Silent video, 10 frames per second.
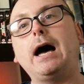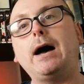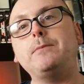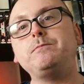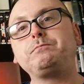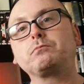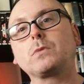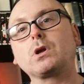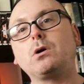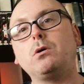
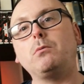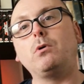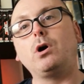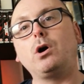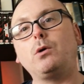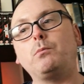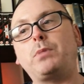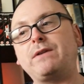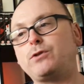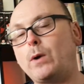
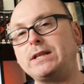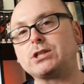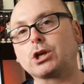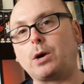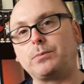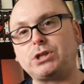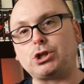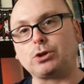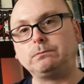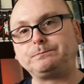But if you enter the
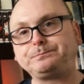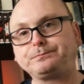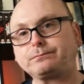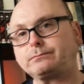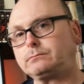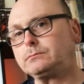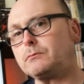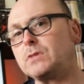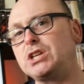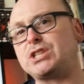competition,
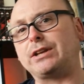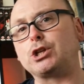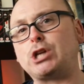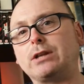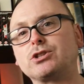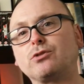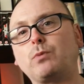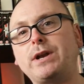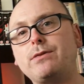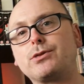you stand a chance
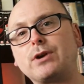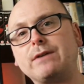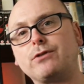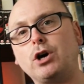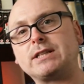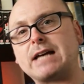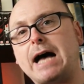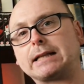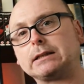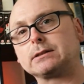of winning three of their
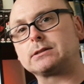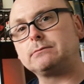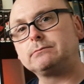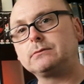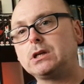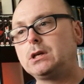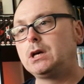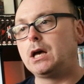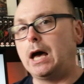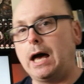titles.
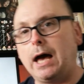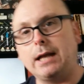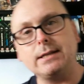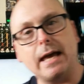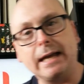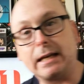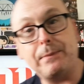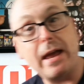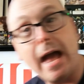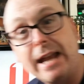And it
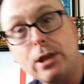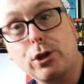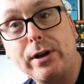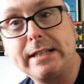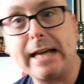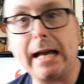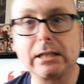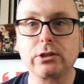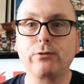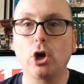could be any three
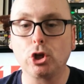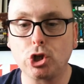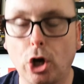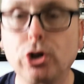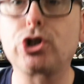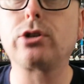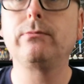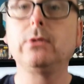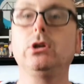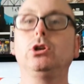titles of your
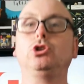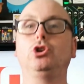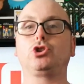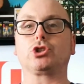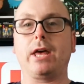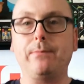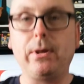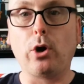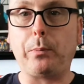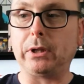choice. You just
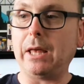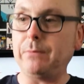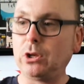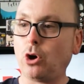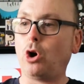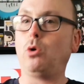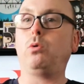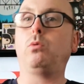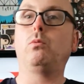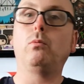hit me up and let me
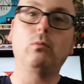know